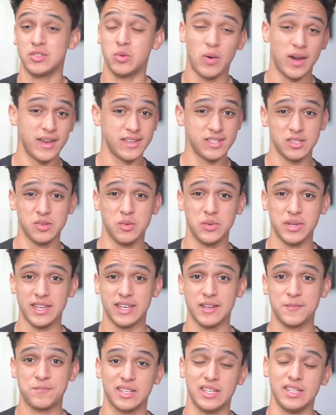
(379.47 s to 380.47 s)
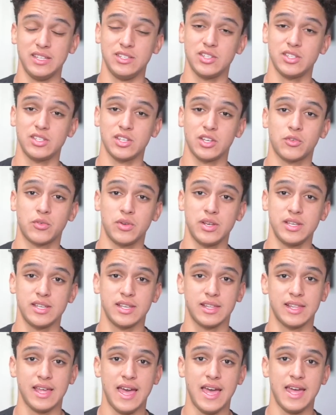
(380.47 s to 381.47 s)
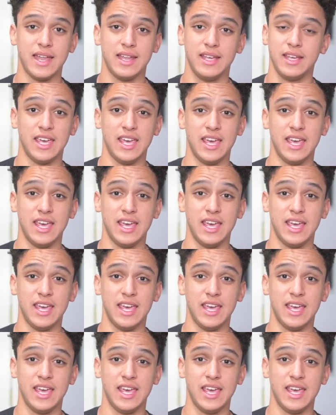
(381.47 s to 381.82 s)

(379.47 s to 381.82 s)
twice a week and just increasing that.